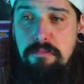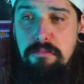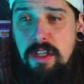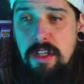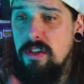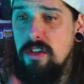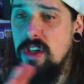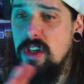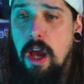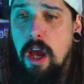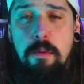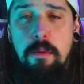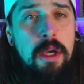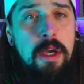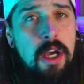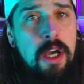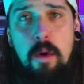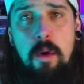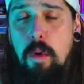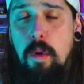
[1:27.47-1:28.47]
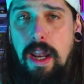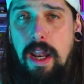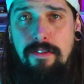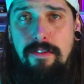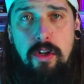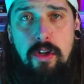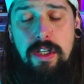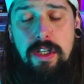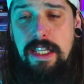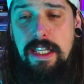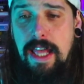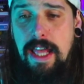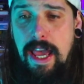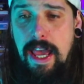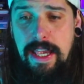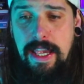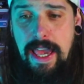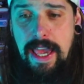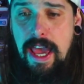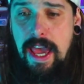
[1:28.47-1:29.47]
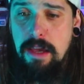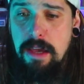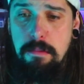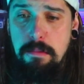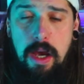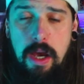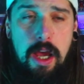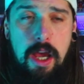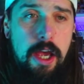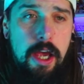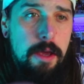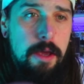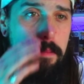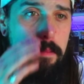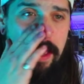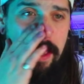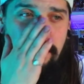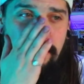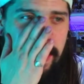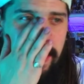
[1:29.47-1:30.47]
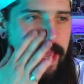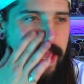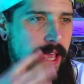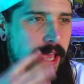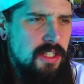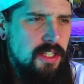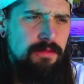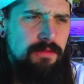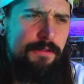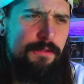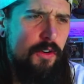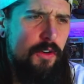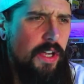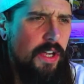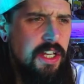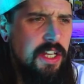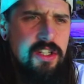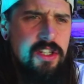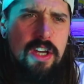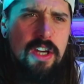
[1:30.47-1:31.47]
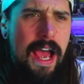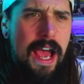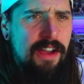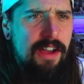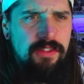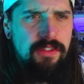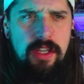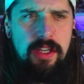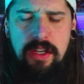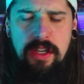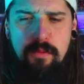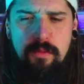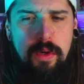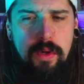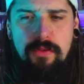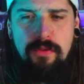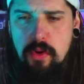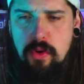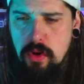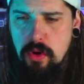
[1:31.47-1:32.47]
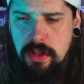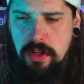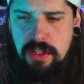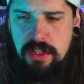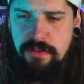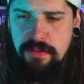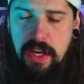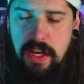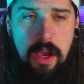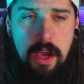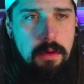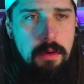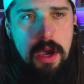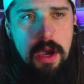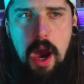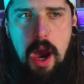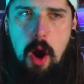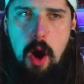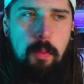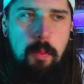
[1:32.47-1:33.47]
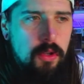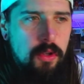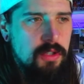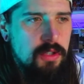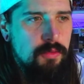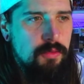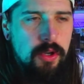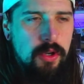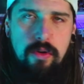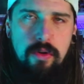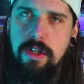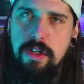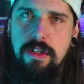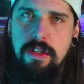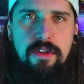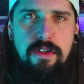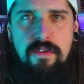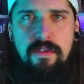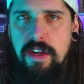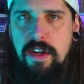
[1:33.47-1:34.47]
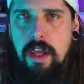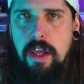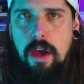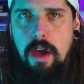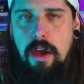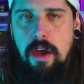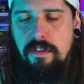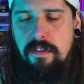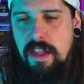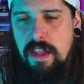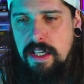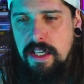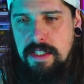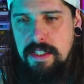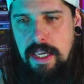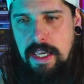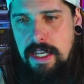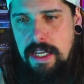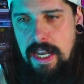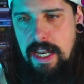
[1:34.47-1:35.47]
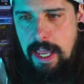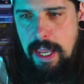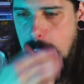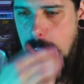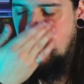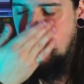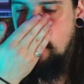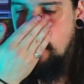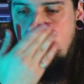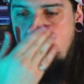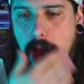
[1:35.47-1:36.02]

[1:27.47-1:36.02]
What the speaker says: So we'll have a look at that in game. If I can get some footage after we've recorded this video, I'll put some recording of the video in here.